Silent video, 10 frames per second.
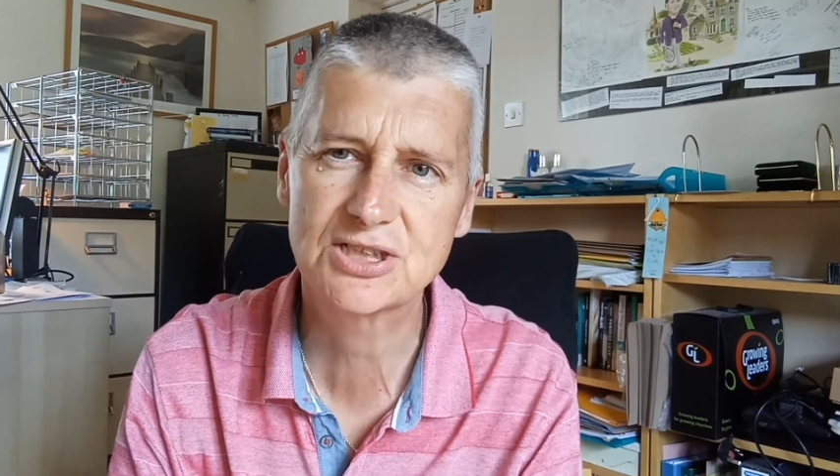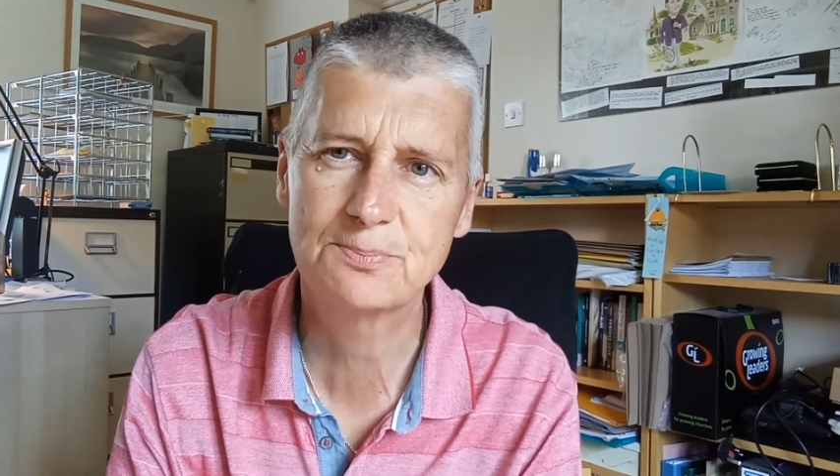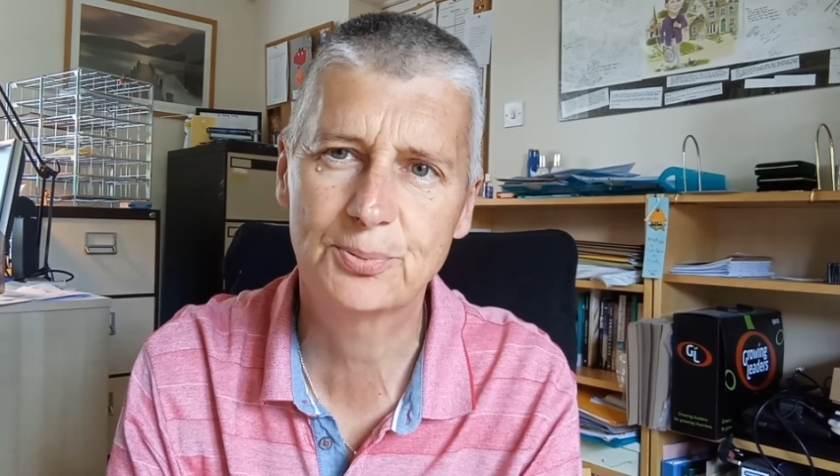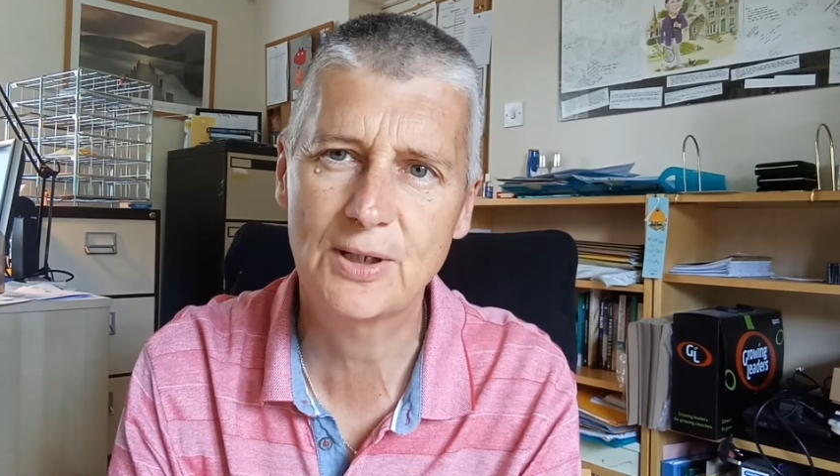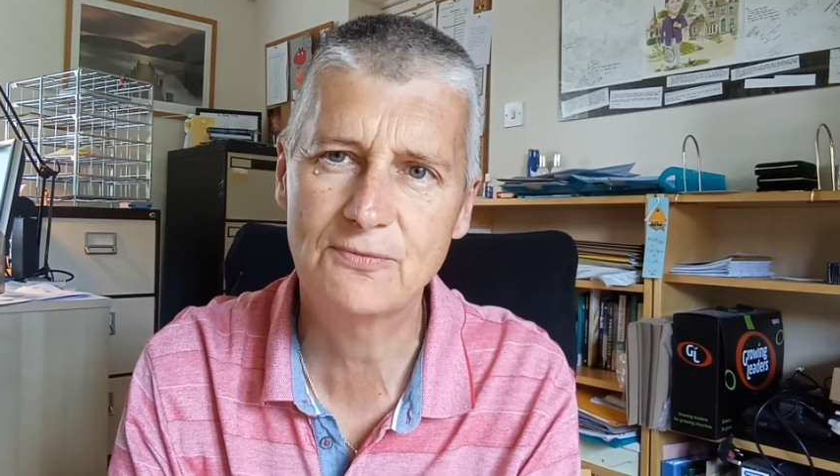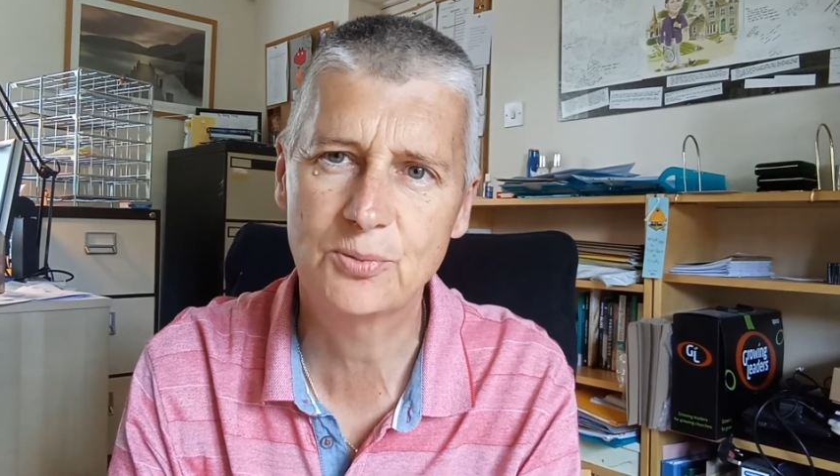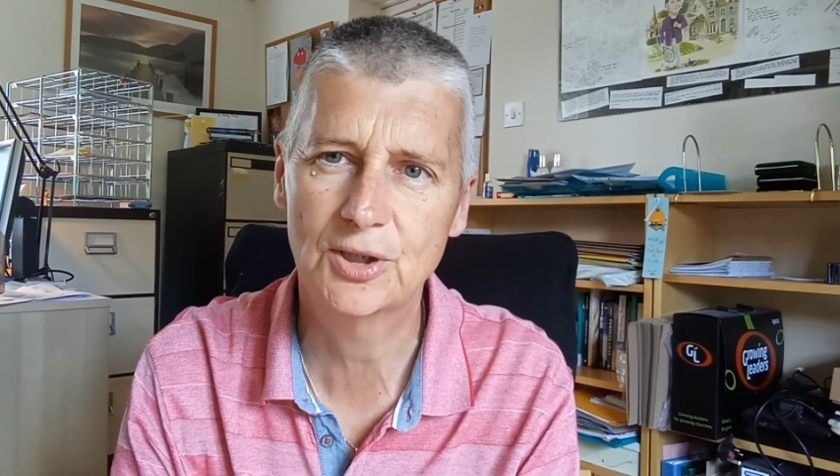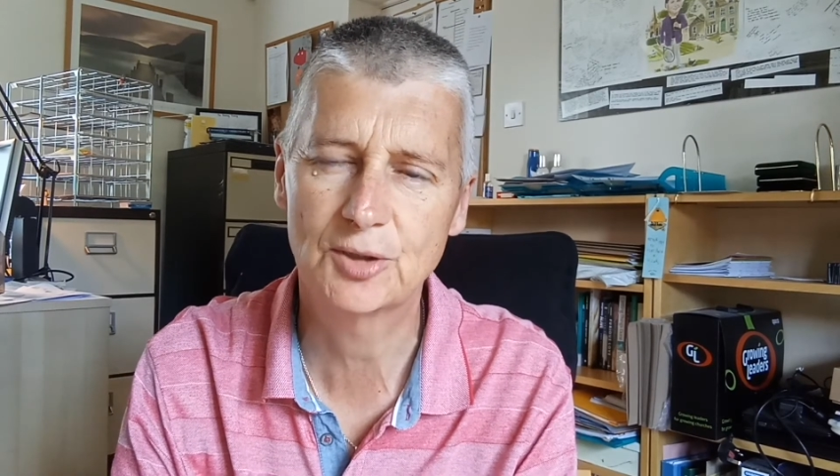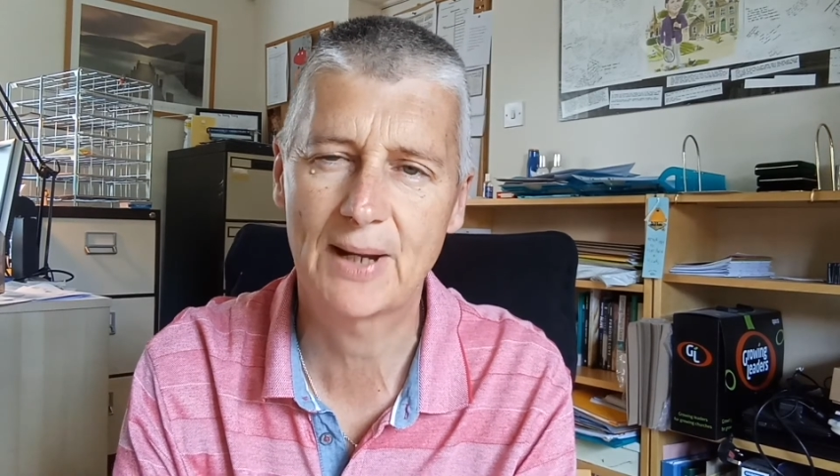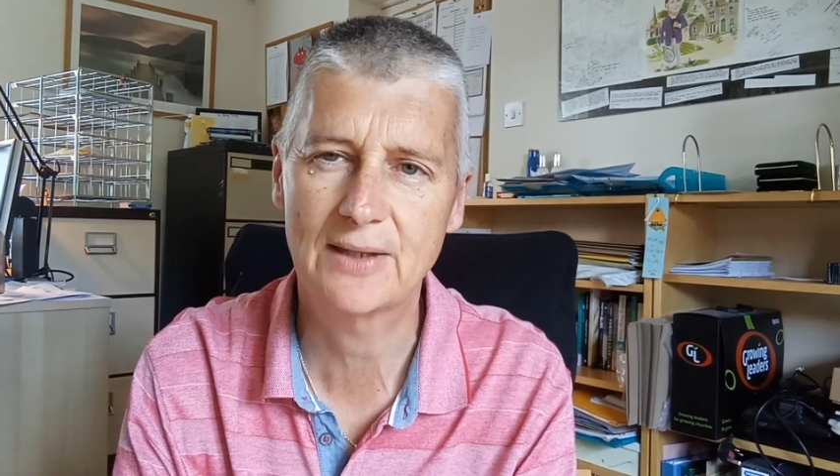a brief
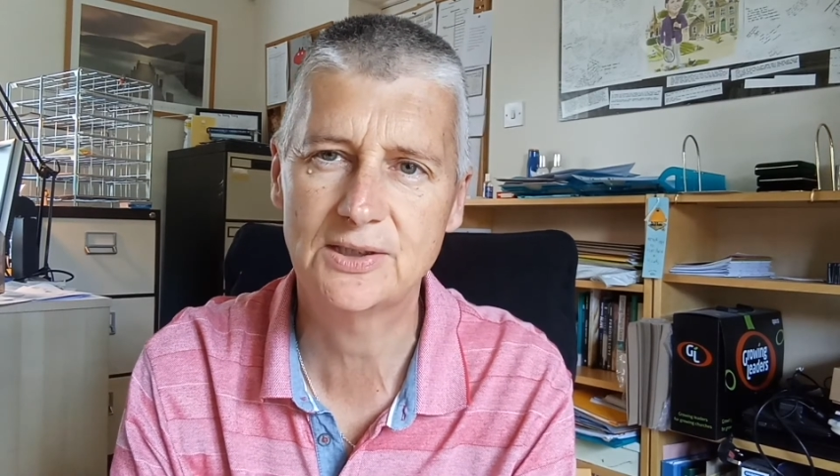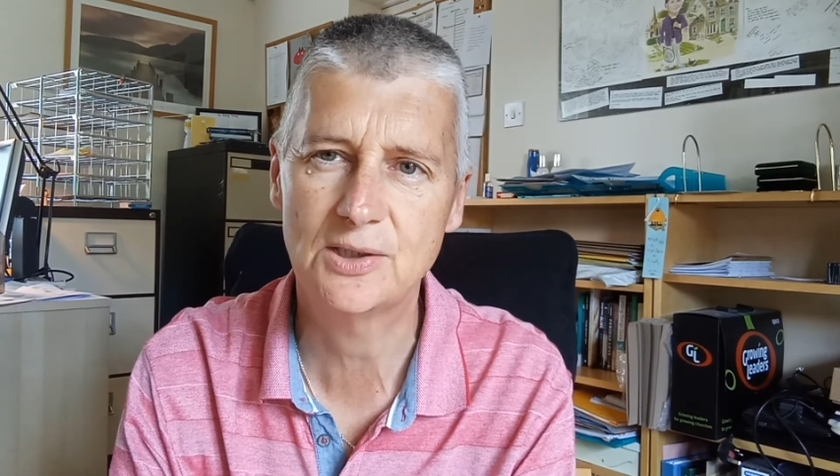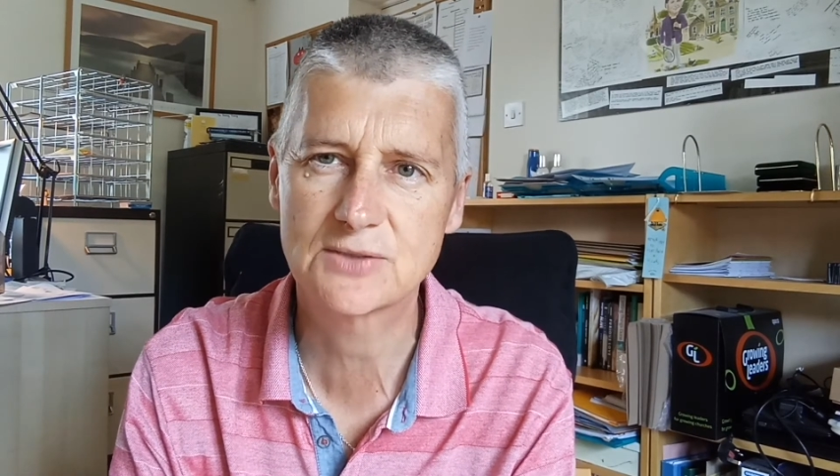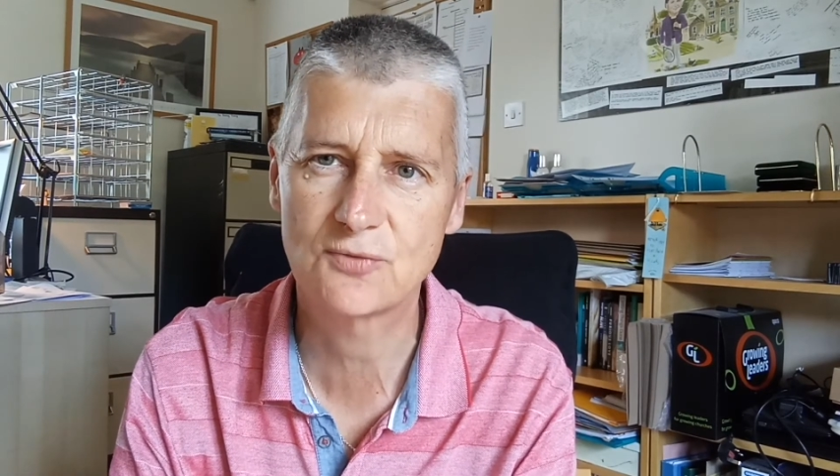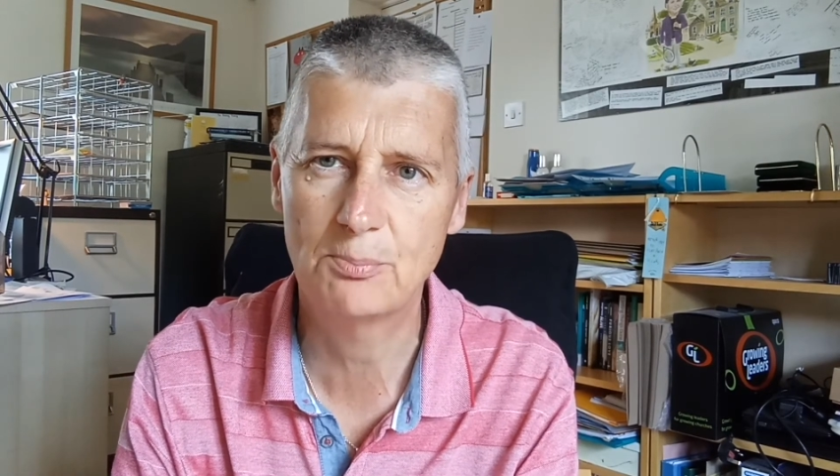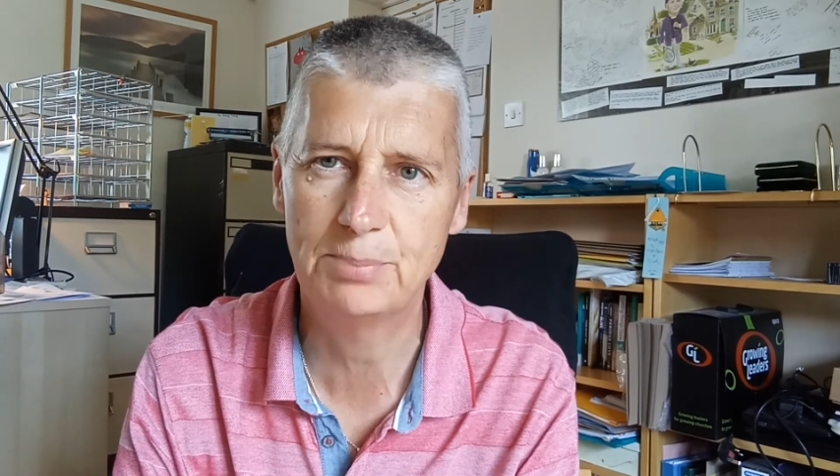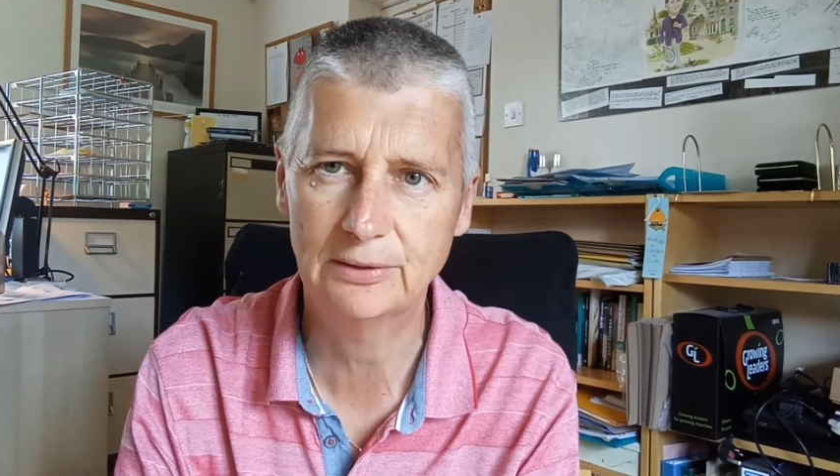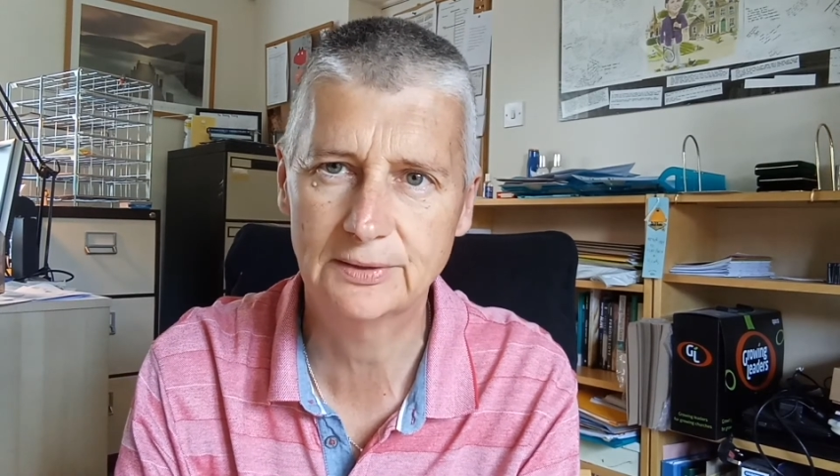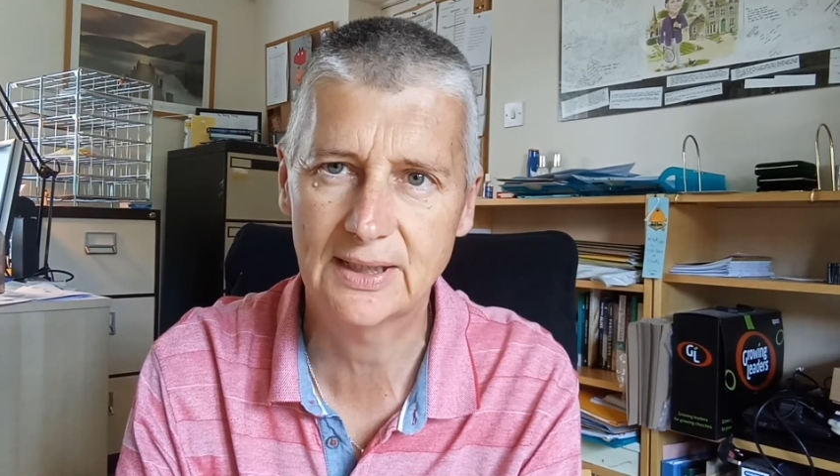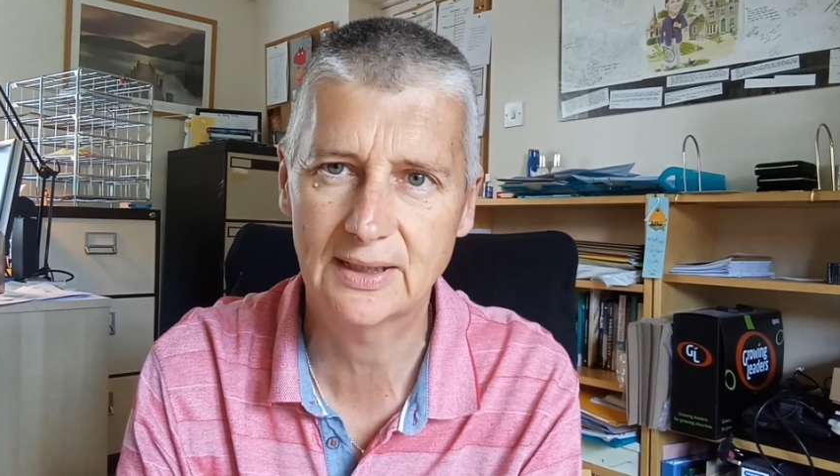word about the use of our
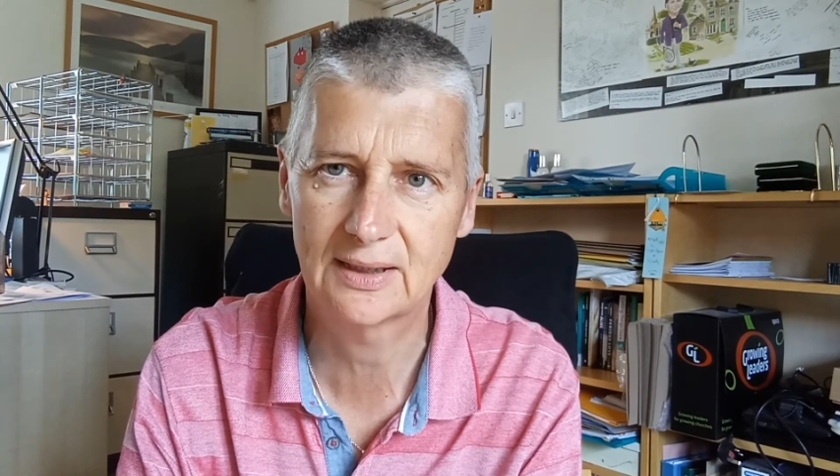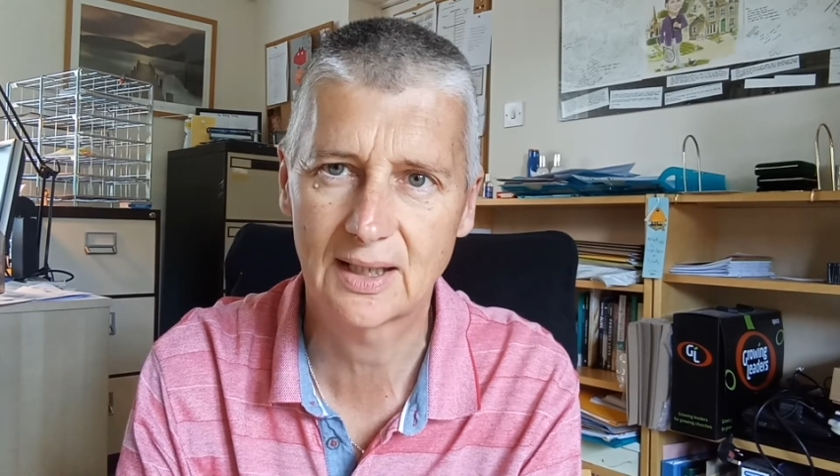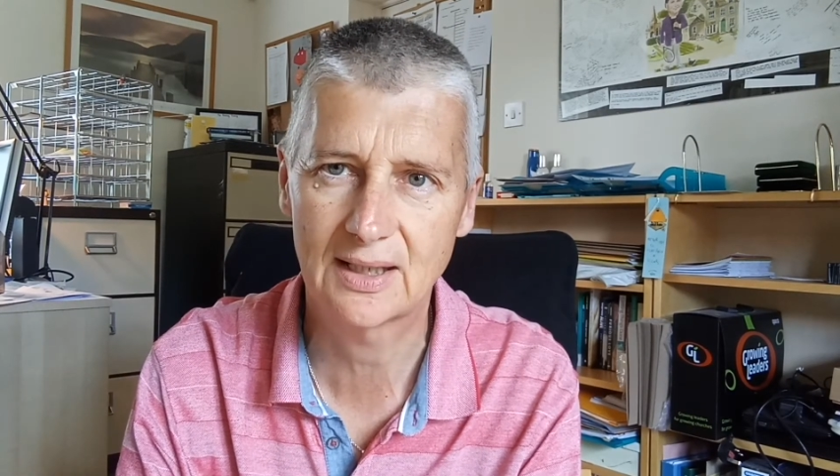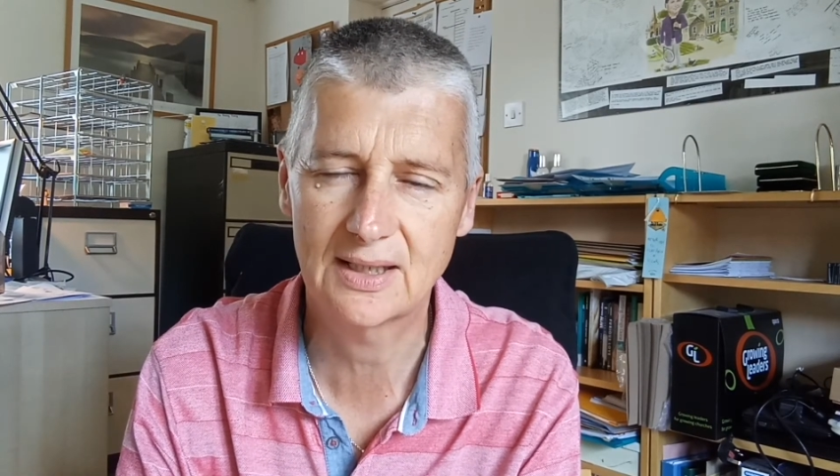building